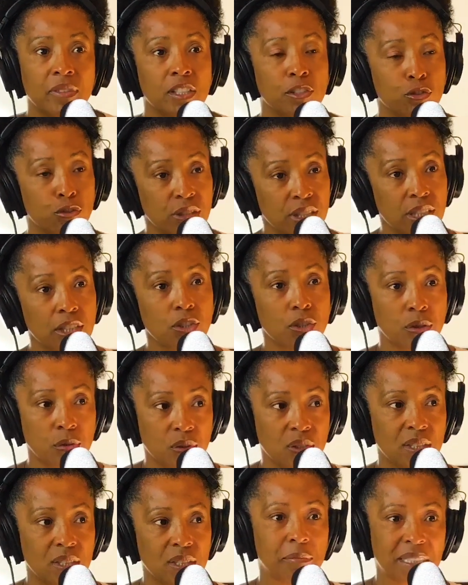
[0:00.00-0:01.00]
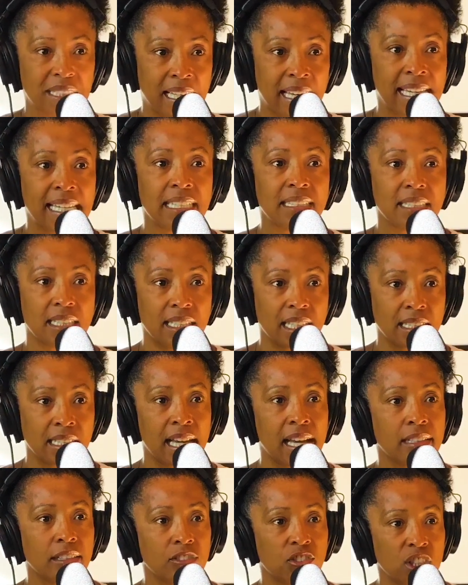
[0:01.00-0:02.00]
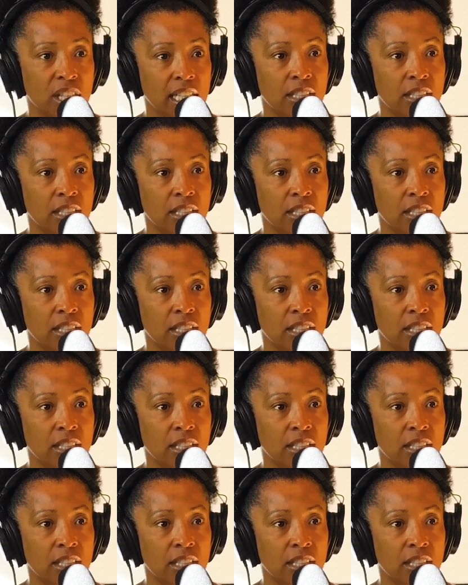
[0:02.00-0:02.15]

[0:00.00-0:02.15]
the traditional STEM, science, technology,